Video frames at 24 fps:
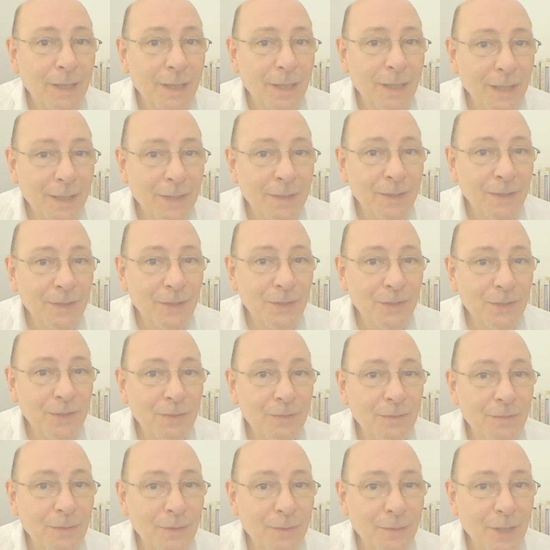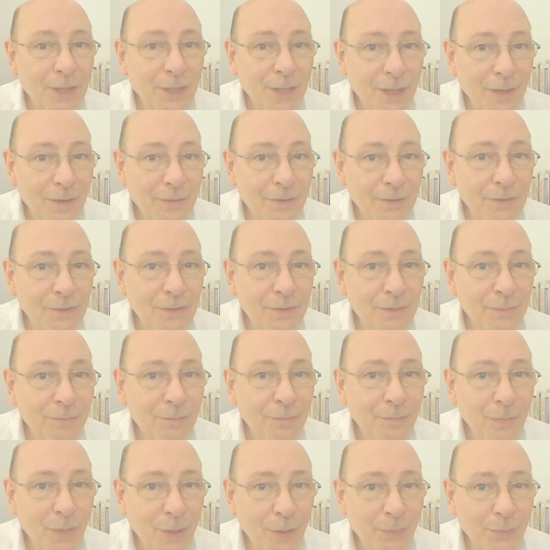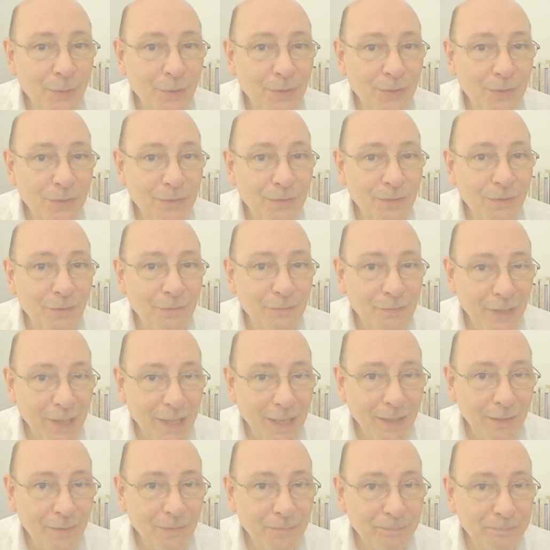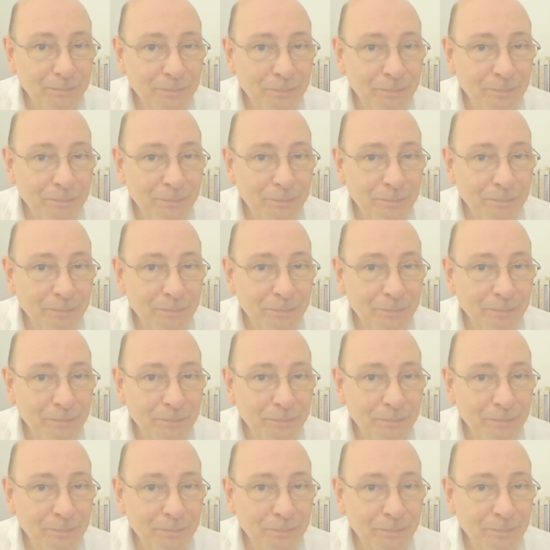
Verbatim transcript: in this current moment of now.